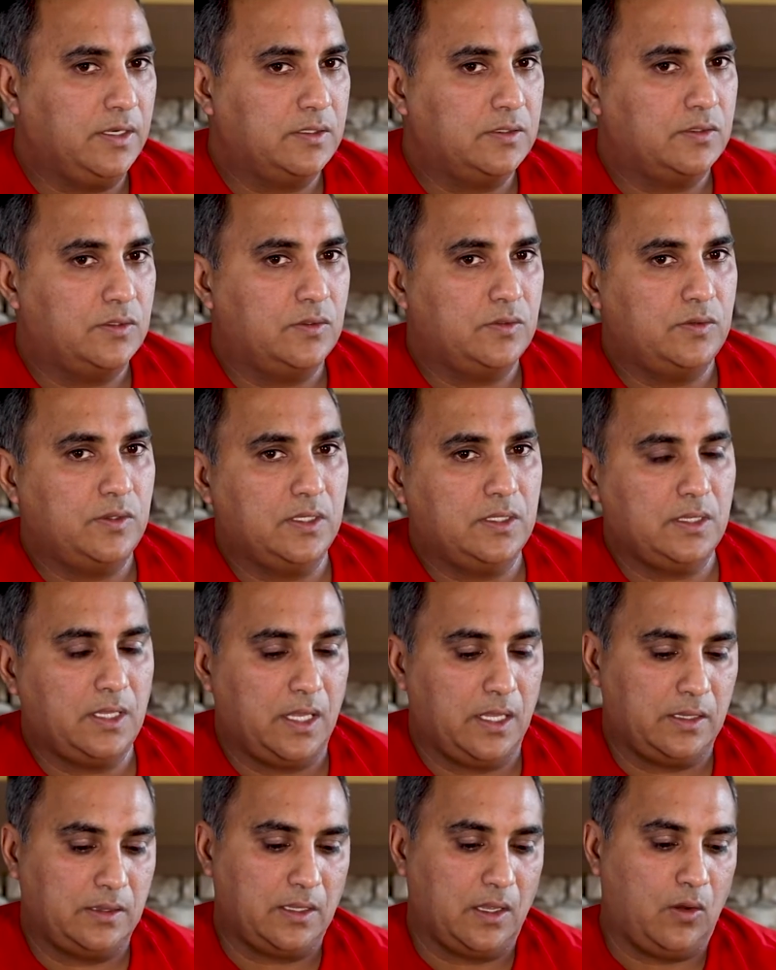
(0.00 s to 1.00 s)
I think. Do you think
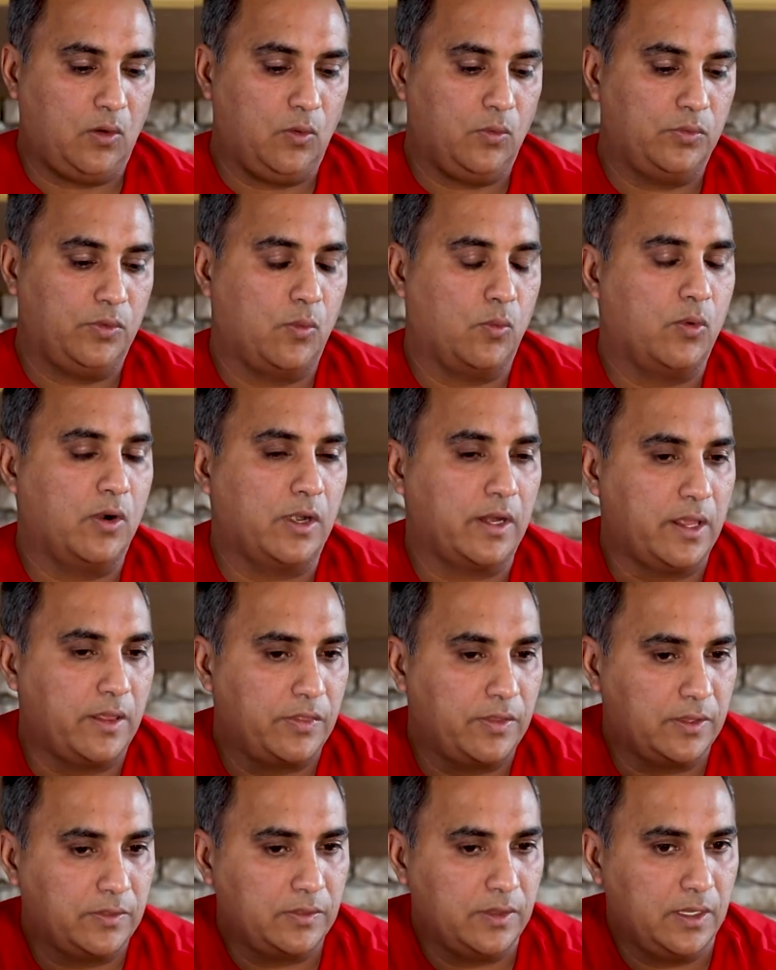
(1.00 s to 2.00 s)
that the work
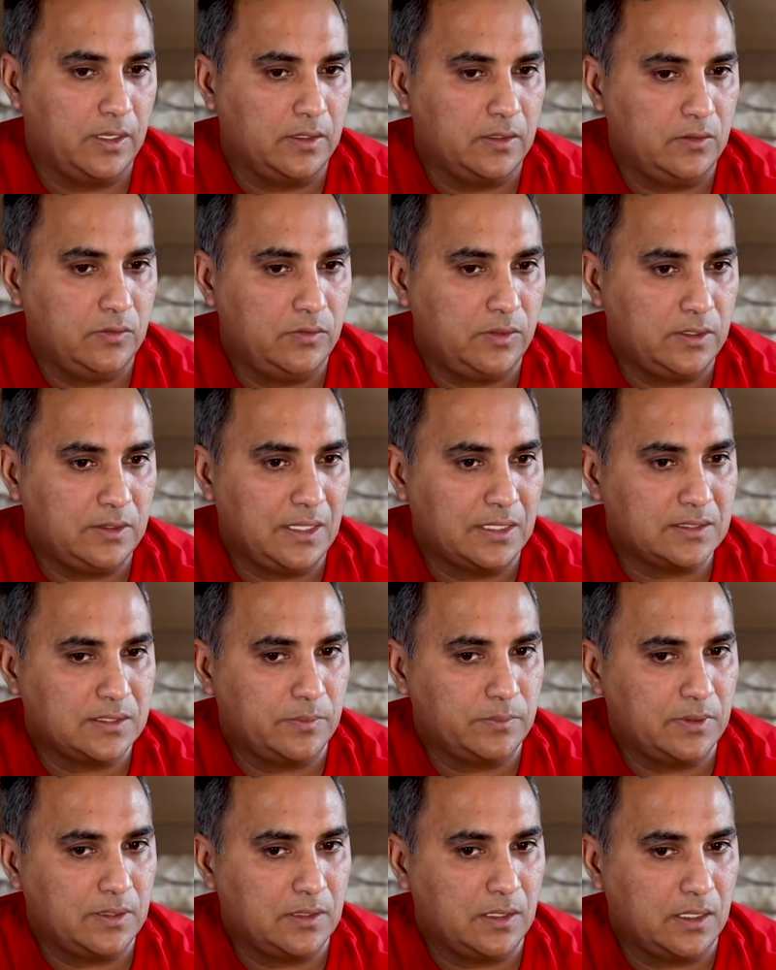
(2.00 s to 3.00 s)
ethic thing? You think that's
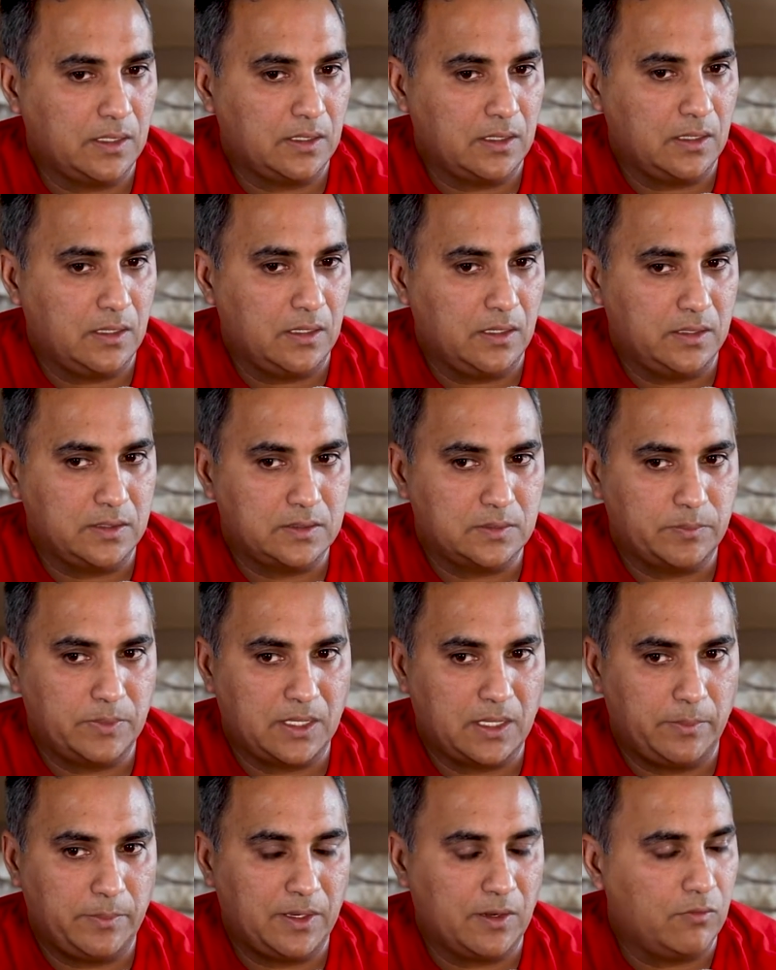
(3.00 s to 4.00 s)
something like it's
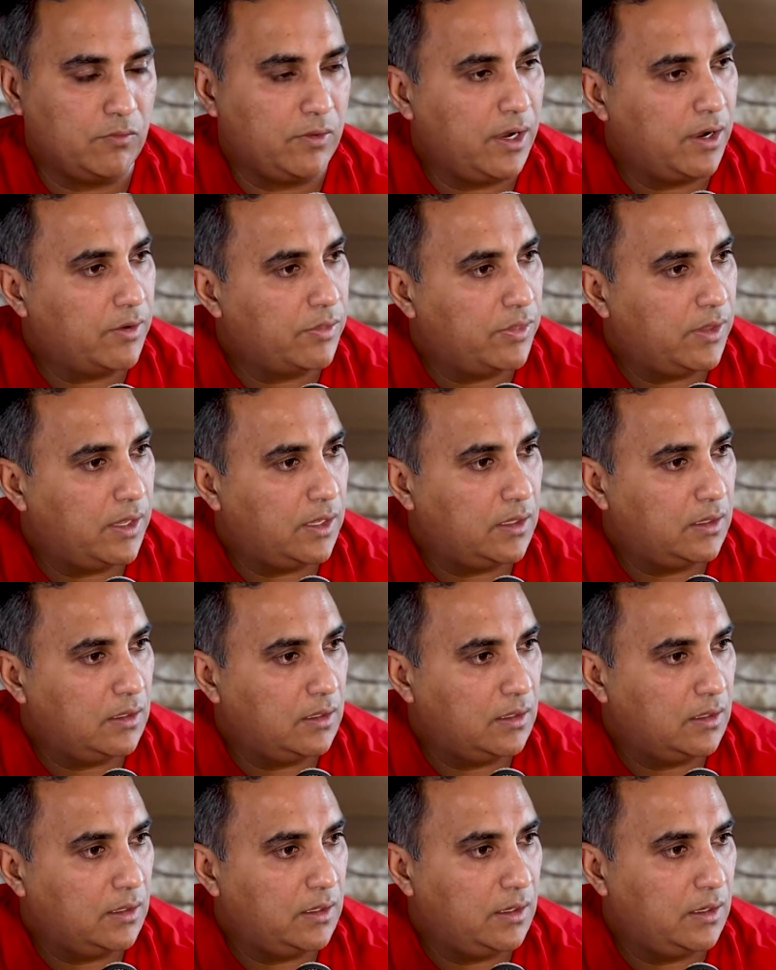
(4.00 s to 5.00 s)
becoming a rare thing
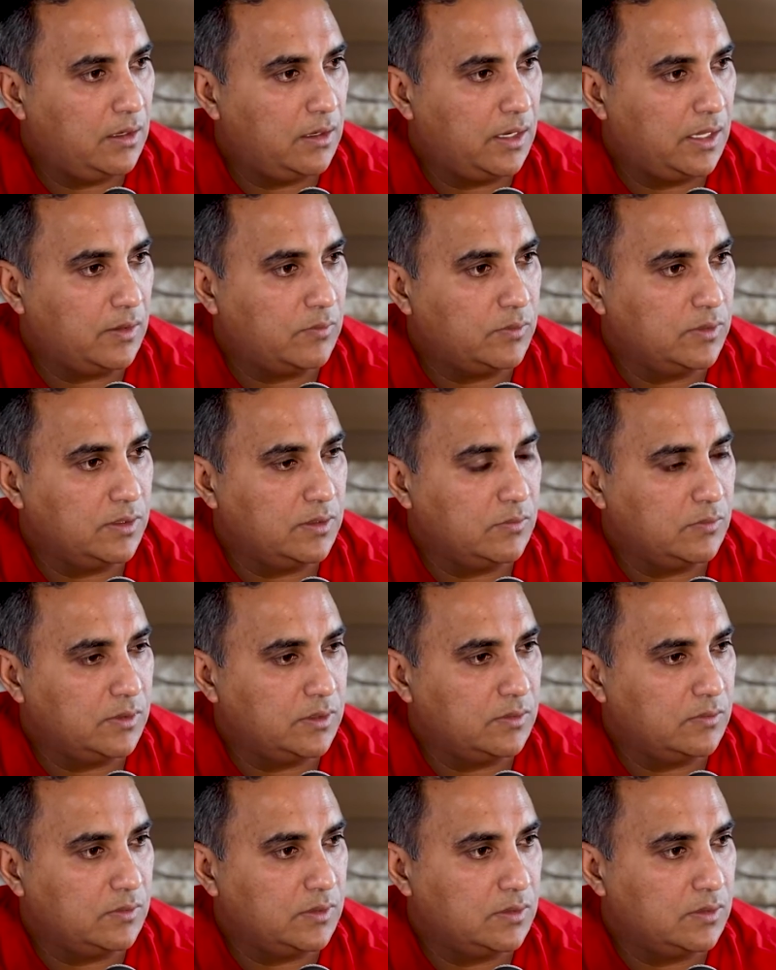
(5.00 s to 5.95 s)
here, like with or